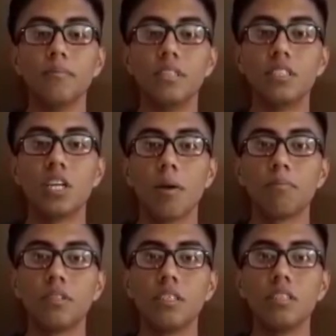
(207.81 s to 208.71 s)
this
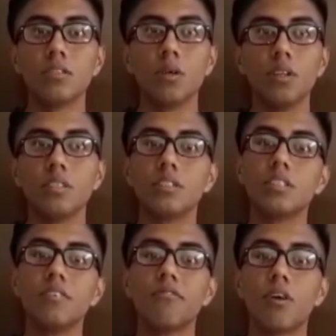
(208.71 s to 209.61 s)
chapter is so
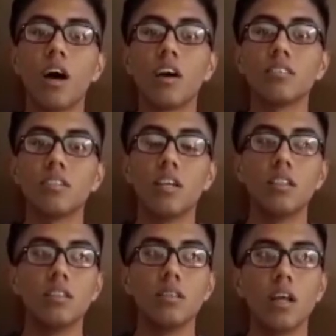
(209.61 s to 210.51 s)
interesting for us,
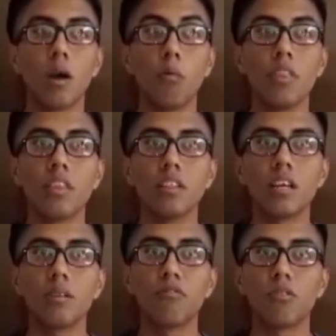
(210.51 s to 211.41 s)
and we think
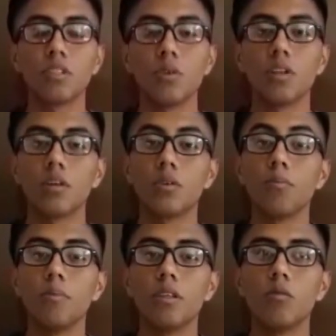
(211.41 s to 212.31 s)
that for the other
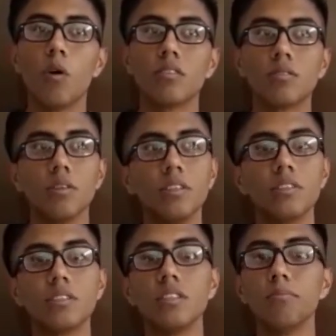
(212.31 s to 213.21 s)
group it was so
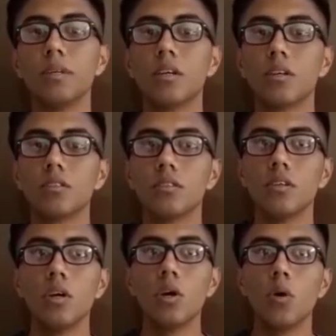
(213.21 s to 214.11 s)
interesting because
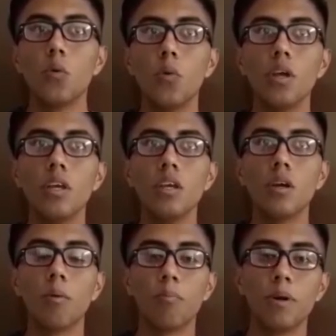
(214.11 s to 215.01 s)
we
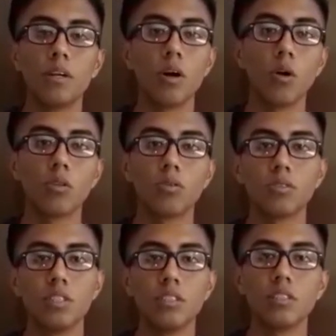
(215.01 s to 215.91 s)
compared all
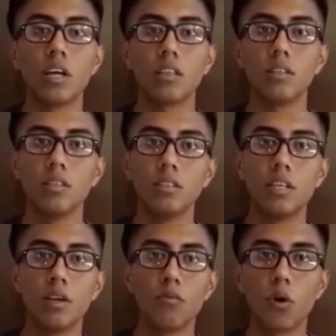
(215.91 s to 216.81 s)
those things that
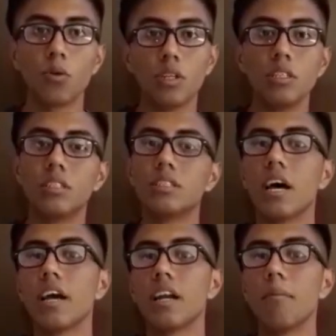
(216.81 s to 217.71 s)
they wrote in their
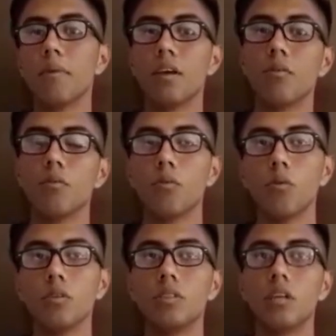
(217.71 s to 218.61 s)
diagram and
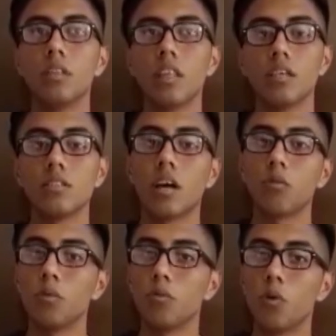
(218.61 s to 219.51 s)
the things
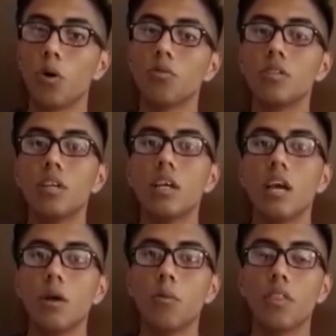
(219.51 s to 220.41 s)
that we wrote,
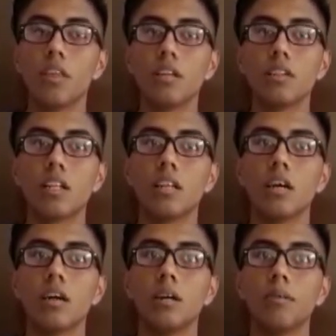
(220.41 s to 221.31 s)
and we think that